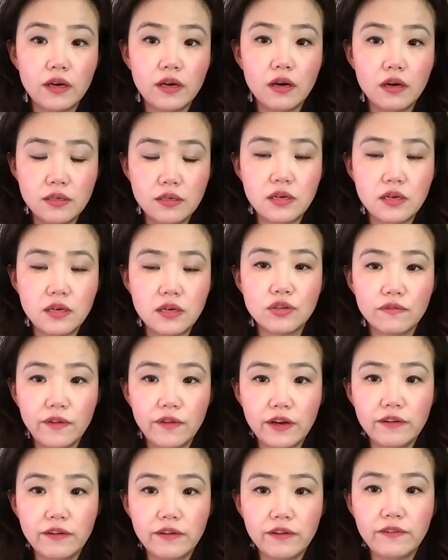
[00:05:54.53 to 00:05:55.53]
It's also
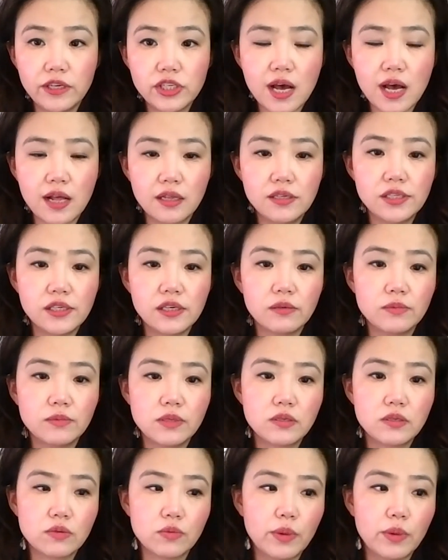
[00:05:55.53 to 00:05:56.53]
very challenging.
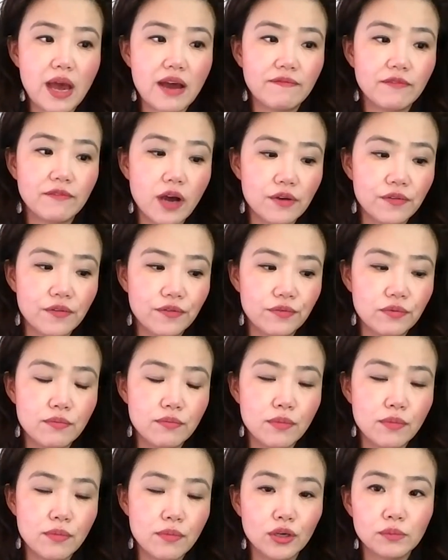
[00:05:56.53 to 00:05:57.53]
So we have gone through
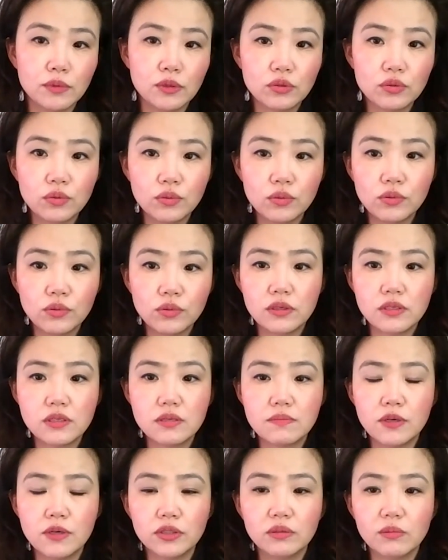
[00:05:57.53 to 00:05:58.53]
multiple tools,
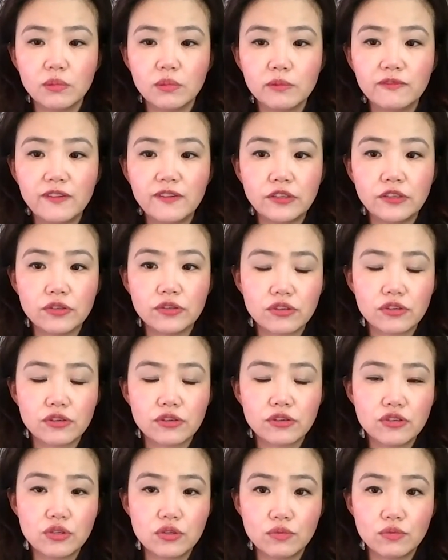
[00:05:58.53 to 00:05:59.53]
multiple
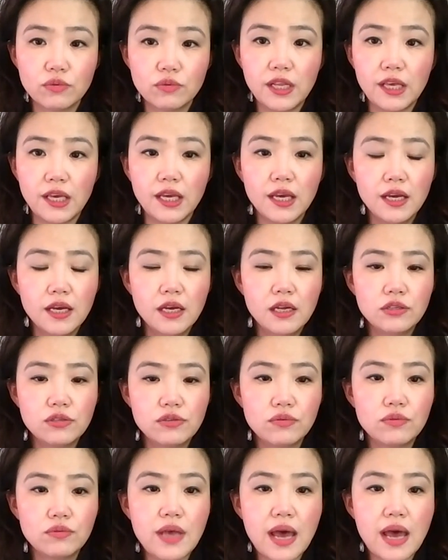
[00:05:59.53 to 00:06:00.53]
vendors to really
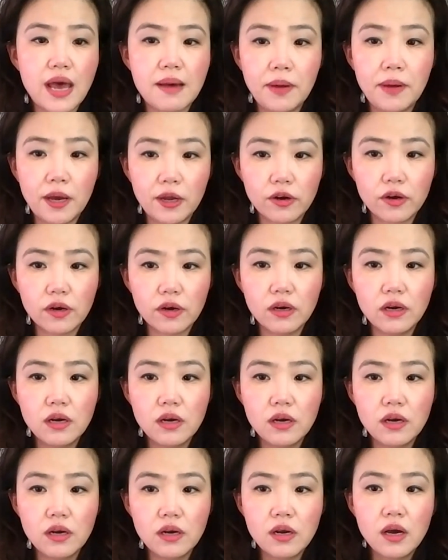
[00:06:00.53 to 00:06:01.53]
do that better.
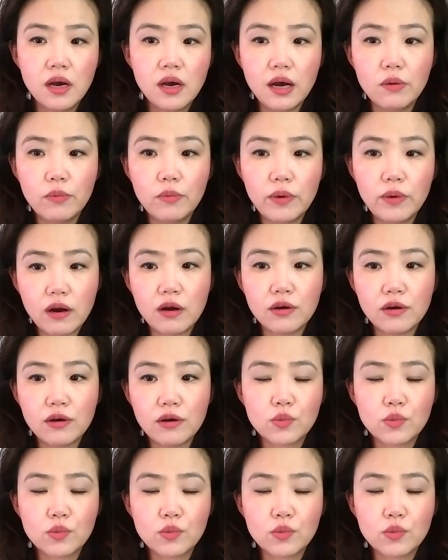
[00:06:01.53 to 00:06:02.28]
We are also